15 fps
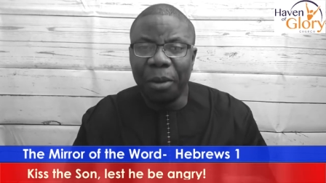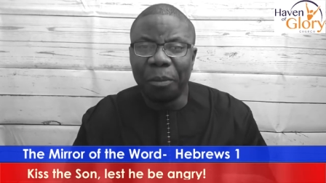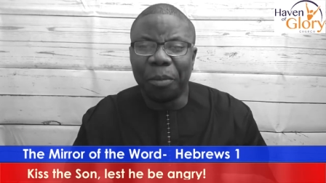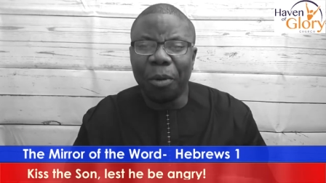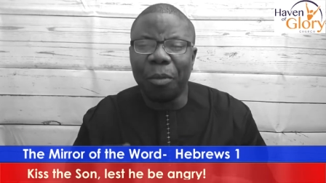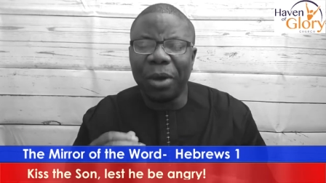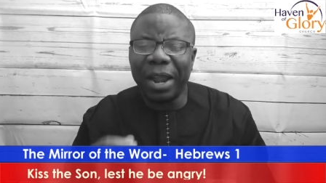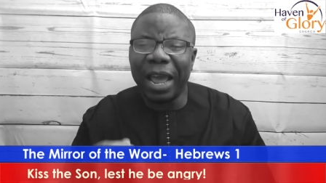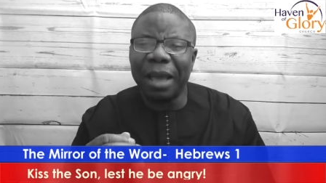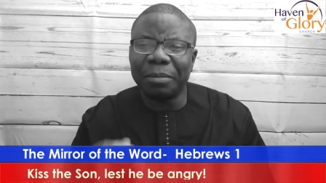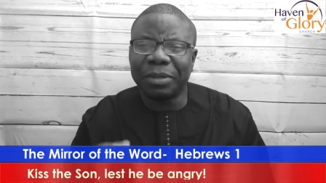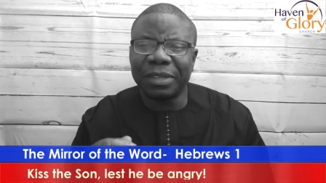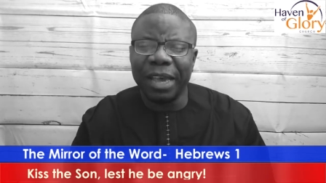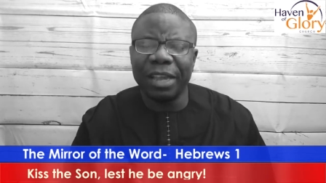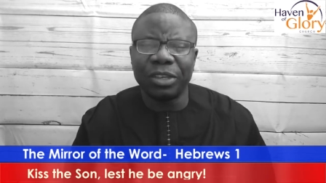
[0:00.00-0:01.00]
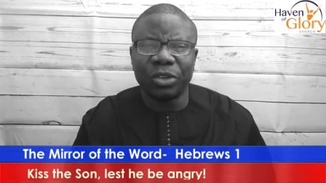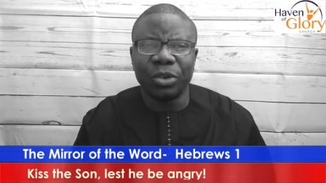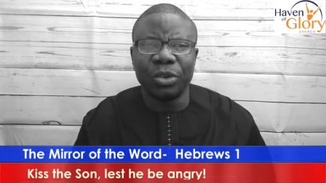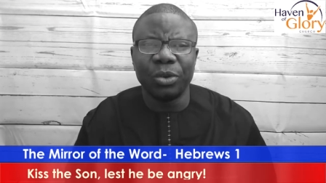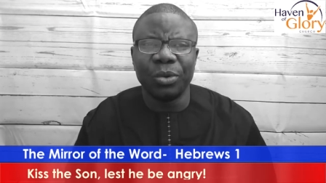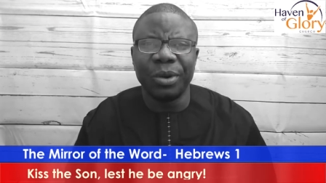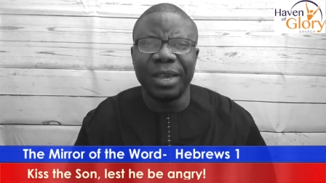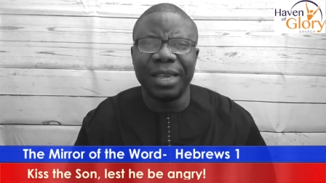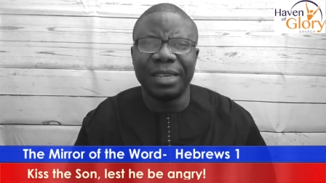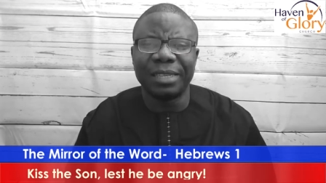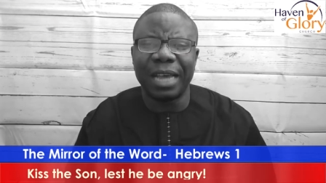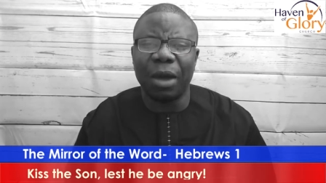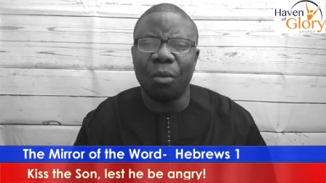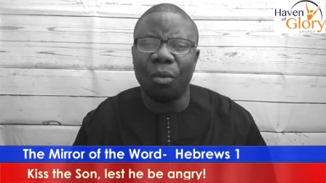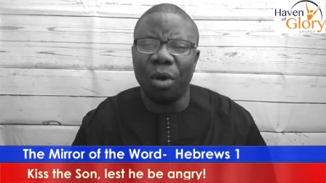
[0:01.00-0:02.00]
But what I'm saying to you is
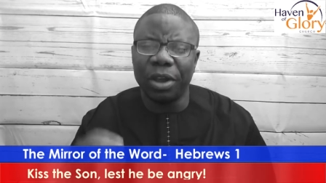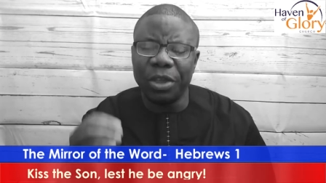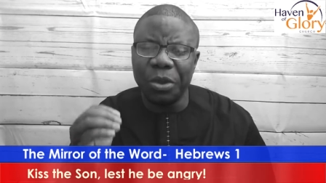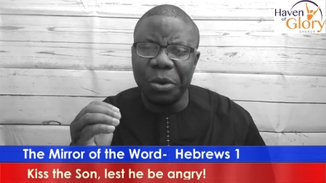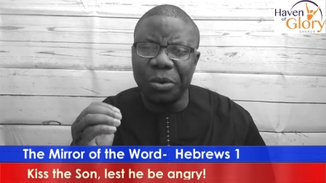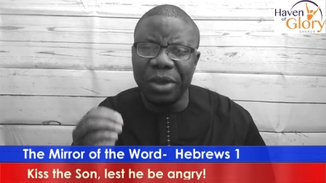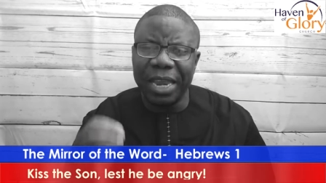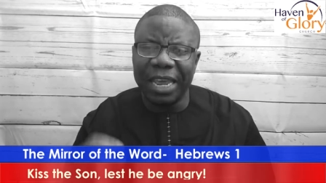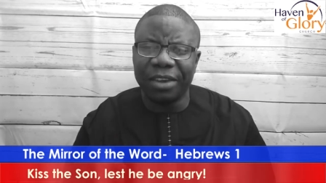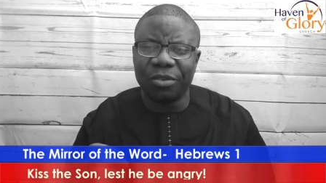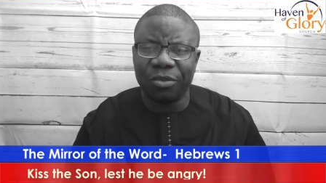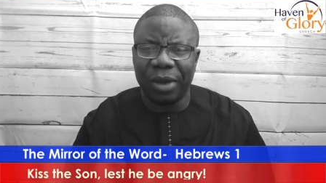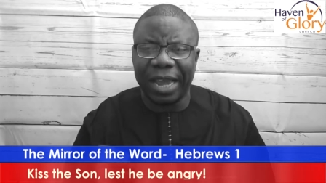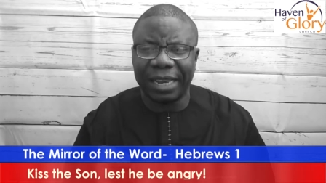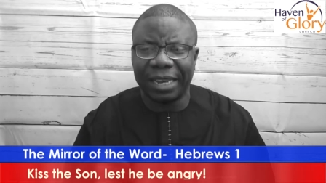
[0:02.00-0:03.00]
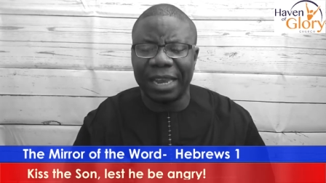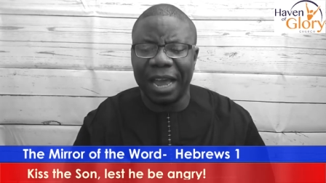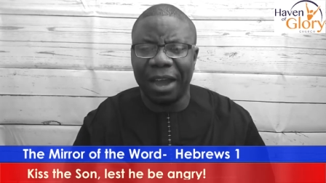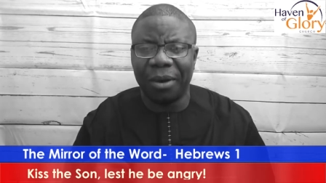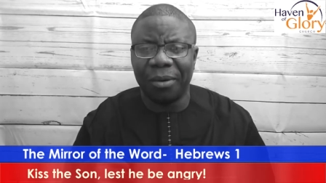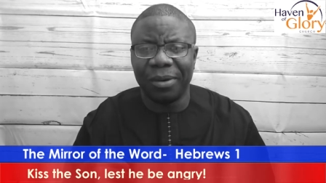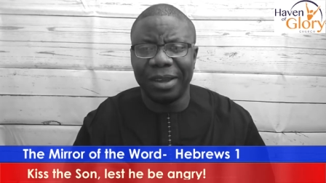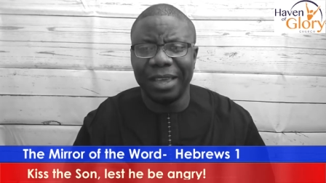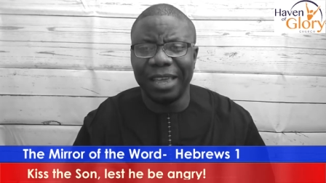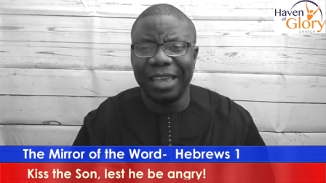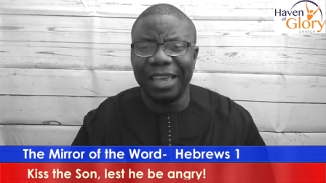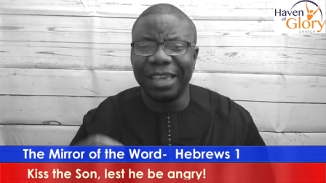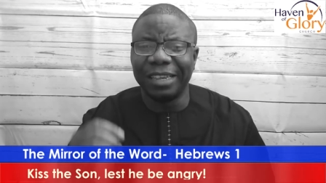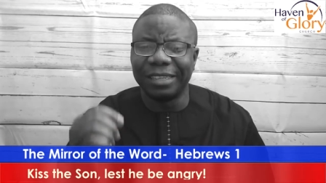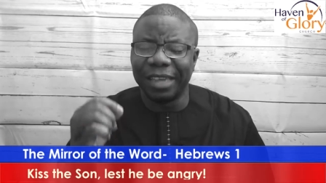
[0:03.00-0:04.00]
that what you need right now
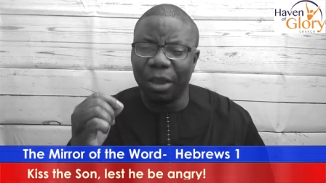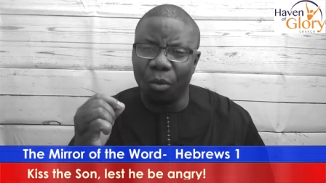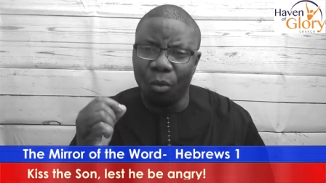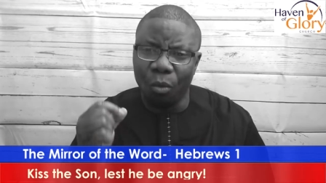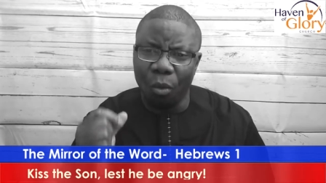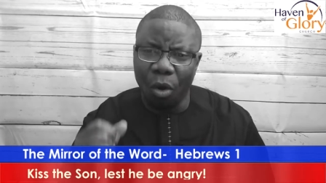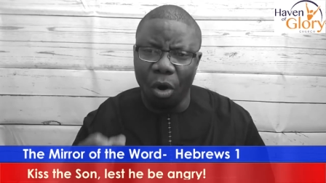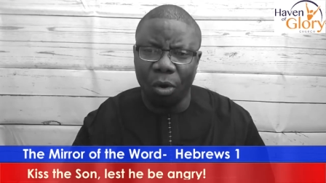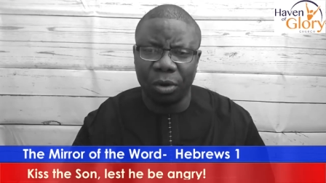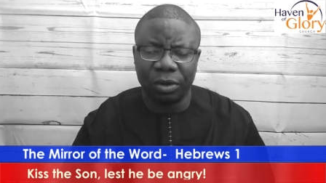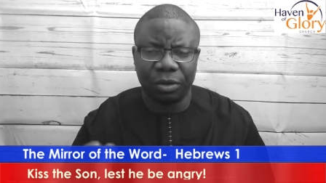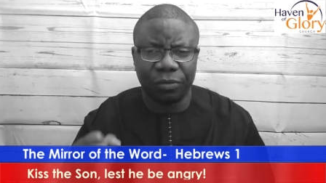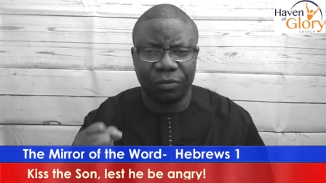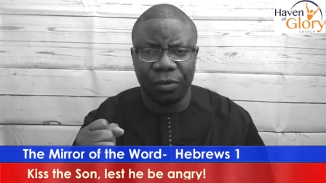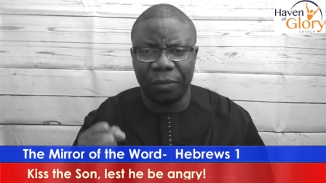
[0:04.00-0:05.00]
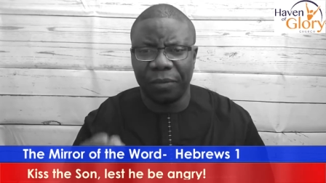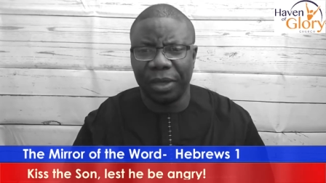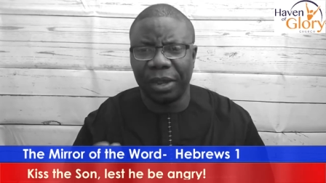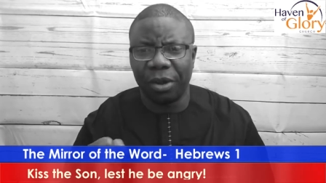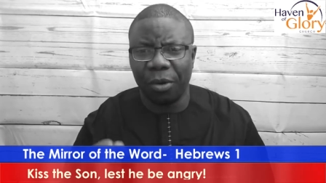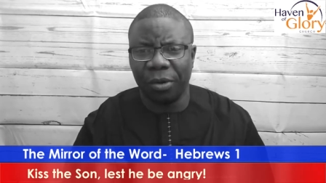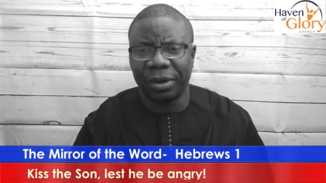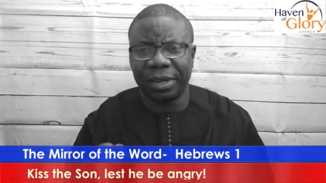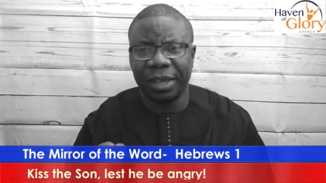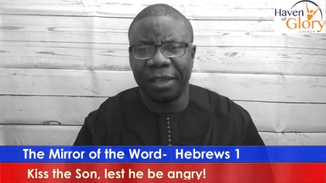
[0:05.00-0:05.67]
is a word from the Lord.